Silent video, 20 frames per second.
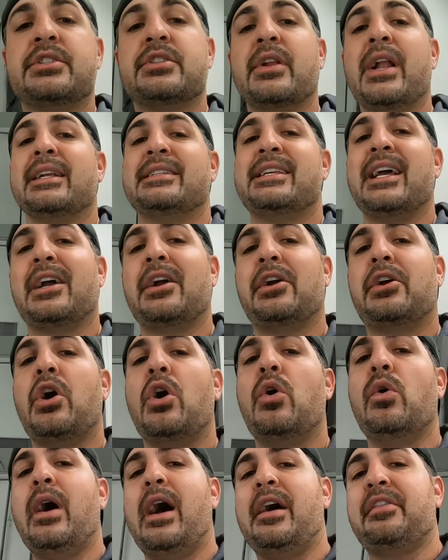So that second
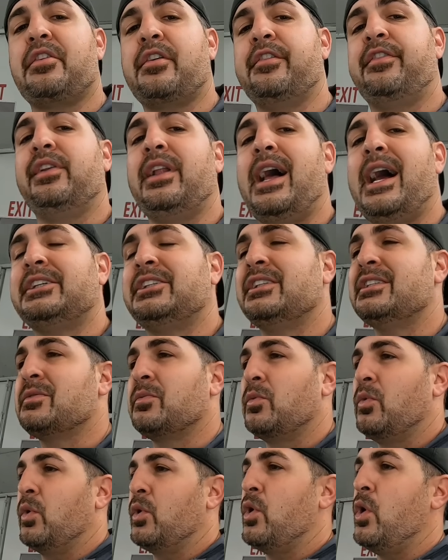coat, after it flashes,
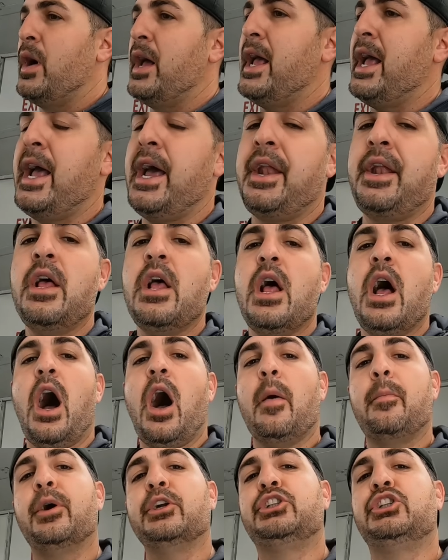we'll go ahead,
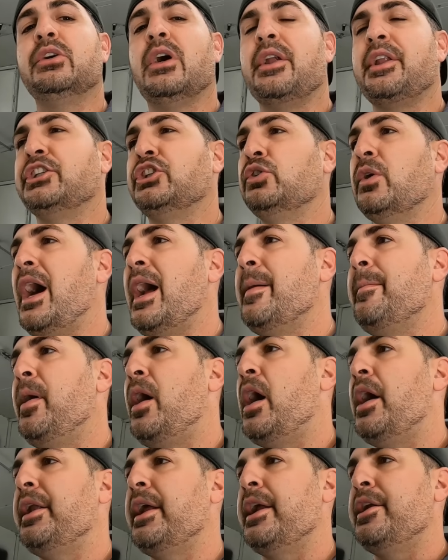I'll put you on a
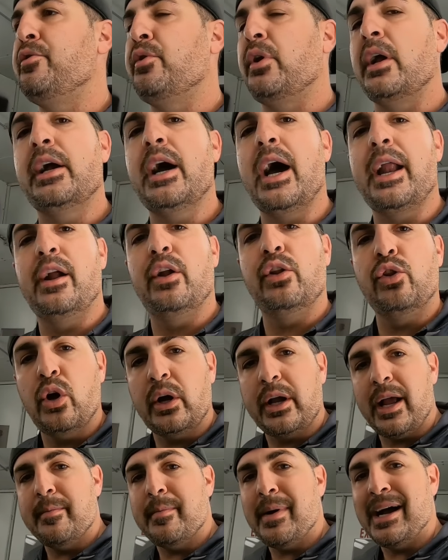tripod, and you can kind of
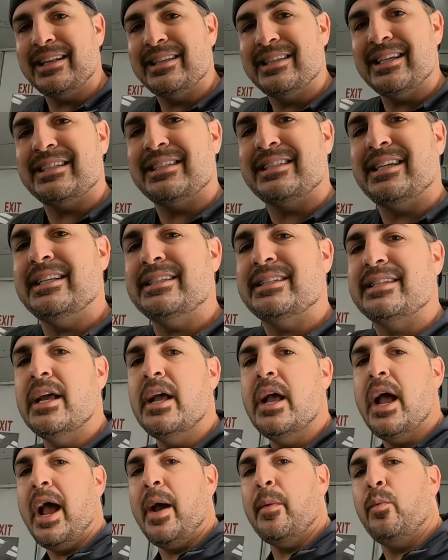look at my distance
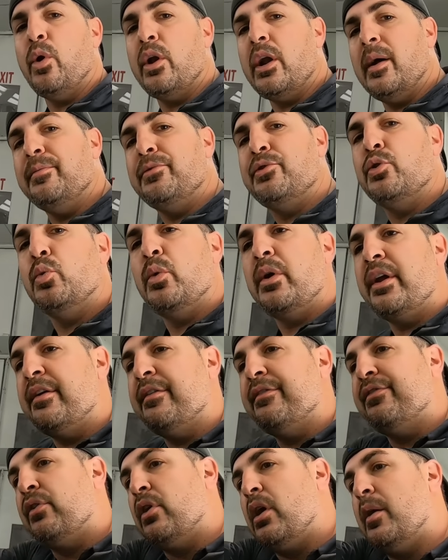and what I'm
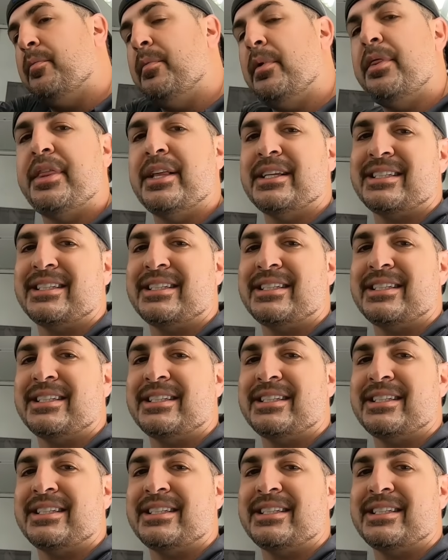doing from the